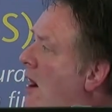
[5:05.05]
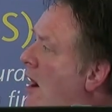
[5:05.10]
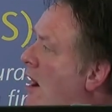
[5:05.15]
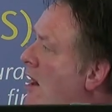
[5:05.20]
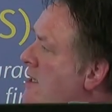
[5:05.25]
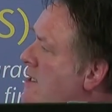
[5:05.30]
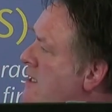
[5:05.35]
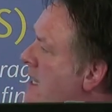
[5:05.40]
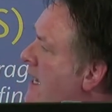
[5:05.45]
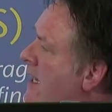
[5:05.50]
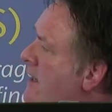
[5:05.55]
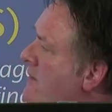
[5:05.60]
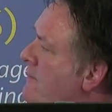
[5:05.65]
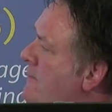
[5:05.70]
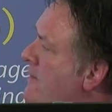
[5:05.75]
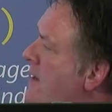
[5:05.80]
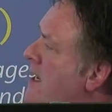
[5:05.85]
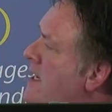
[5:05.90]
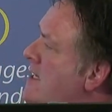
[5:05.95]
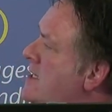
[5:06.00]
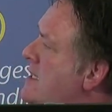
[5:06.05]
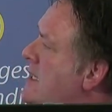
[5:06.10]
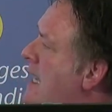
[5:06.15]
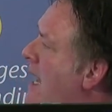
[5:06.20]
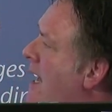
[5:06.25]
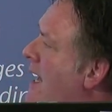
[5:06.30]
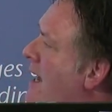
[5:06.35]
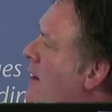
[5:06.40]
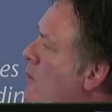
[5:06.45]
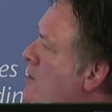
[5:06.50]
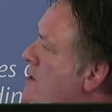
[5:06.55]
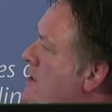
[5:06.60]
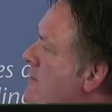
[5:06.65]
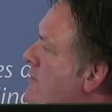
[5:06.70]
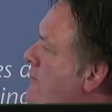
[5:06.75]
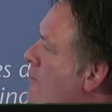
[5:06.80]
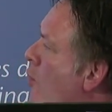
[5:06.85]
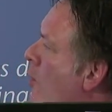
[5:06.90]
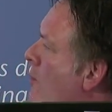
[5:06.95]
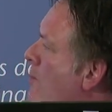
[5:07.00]
Our second phase uh, was
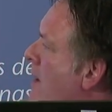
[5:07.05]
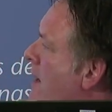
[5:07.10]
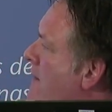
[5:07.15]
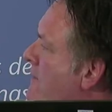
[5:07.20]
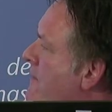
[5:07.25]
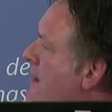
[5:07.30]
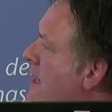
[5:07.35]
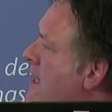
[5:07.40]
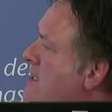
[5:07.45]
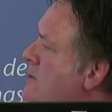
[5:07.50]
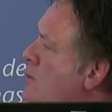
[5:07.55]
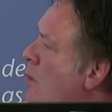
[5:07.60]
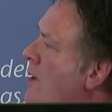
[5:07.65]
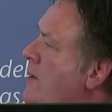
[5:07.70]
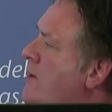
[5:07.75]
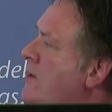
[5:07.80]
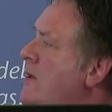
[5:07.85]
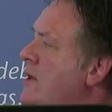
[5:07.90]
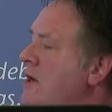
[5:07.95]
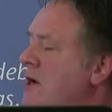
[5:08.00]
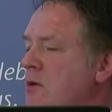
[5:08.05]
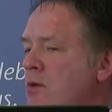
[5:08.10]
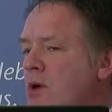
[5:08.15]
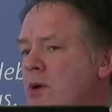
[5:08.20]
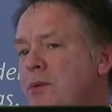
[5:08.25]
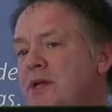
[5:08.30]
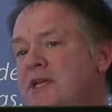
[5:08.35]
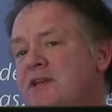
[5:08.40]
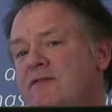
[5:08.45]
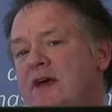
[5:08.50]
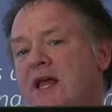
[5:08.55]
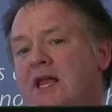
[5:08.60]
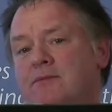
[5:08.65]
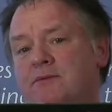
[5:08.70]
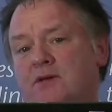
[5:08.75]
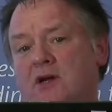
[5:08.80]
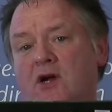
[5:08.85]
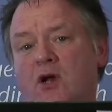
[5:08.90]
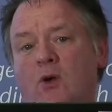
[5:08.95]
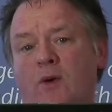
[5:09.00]
informed by phase one, where we
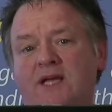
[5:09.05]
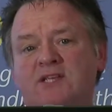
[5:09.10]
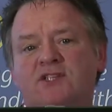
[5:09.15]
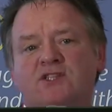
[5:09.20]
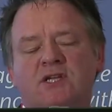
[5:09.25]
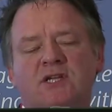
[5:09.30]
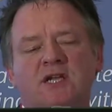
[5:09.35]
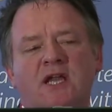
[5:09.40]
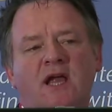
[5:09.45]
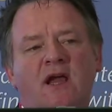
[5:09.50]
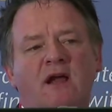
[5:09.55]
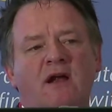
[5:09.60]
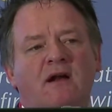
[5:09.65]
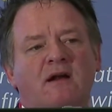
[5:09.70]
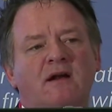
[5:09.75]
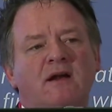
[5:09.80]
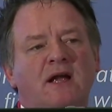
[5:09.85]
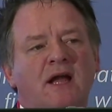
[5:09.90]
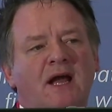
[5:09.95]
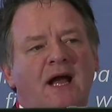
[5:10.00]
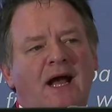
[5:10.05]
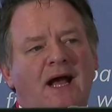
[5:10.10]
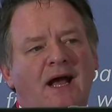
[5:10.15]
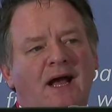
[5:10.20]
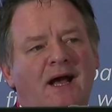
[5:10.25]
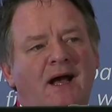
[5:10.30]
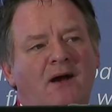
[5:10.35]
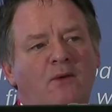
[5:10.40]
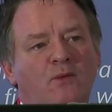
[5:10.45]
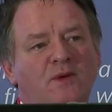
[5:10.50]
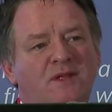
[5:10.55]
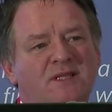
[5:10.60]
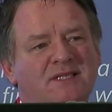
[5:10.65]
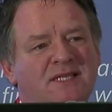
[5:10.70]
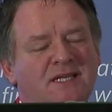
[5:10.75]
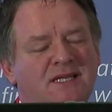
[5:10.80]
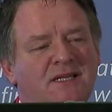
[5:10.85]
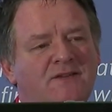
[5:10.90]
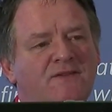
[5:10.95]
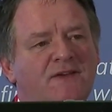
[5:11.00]
developed our questionnaire uh, with
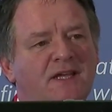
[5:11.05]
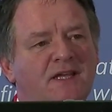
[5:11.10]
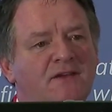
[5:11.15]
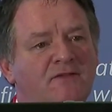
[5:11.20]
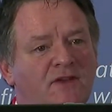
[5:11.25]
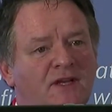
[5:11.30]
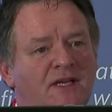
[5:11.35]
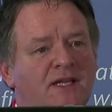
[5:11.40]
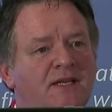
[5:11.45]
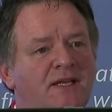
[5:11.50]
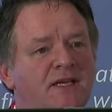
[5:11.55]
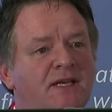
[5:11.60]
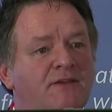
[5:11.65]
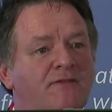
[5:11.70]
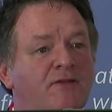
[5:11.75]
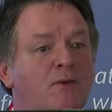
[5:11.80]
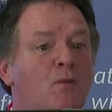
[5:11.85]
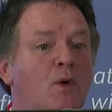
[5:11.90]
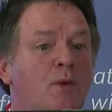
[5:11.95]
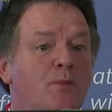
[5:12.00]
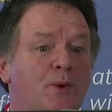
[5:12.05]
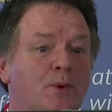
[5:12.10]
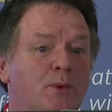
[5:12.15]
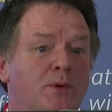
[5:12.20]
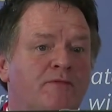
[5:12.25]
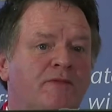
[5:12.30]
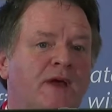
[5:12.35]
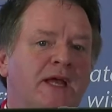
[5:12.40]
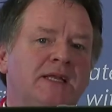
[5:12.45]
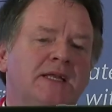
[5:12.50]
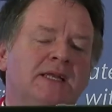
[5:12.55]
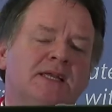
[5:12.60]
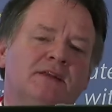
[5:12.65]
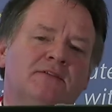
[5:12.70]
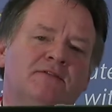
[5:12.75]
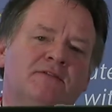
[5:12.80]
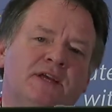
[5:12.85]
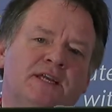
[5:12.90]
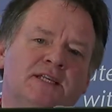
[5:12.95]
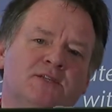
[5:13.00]
significant validity from what we were finding
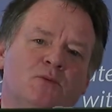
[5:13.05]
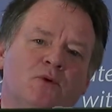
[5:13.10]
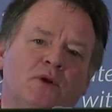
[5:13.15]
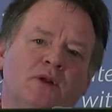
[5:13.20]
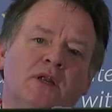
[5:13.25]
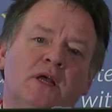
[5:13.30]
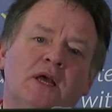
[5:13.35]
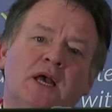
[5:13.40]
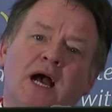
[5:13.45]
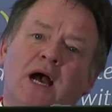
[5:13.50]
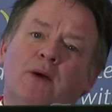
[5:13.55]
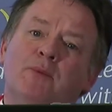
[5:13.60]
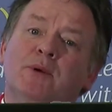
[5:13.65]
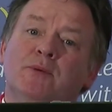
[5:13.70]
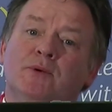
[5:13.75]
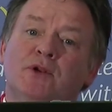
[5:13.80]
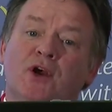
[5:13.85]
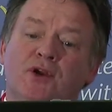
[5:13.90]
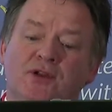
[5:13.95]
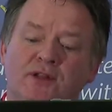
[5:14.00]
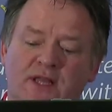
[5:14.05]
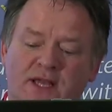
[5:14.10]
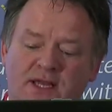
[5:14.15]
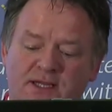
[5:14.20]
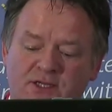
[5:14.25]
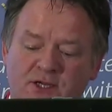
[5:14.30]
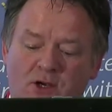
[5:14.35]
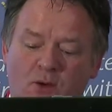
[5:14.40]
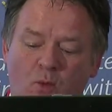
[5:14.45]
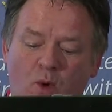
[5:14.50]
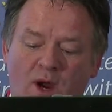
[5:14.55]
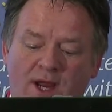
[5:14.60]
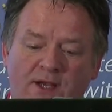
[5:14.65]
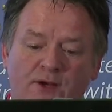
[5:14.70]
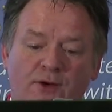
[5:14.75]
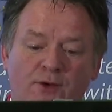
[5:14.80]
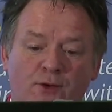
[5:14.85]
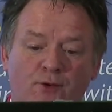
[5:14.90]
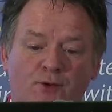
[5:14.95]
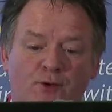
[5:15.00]
in phase one, and we went out then to a
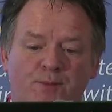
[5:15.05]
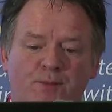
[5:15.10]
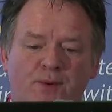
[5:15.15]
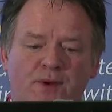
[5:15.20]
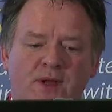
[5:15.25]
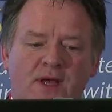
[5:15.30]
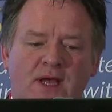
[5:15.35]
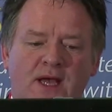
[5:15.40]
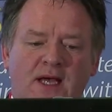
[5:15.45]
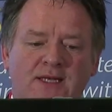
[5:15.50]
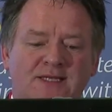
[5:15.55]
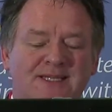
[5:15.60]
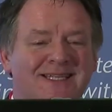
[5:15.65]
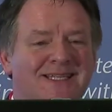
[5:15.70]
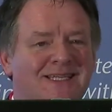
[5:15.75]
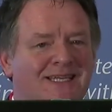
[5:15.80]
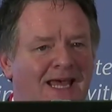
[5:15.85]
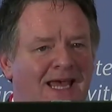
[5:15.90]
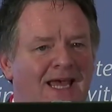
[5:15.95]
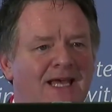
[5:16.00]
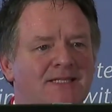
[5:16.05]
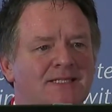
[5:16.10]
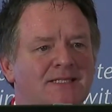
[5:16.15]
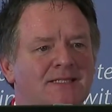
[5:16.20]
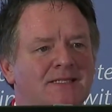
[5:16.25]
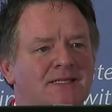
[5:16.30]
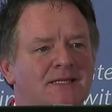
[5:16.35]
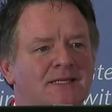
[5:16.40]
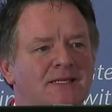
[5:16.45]
wider group to test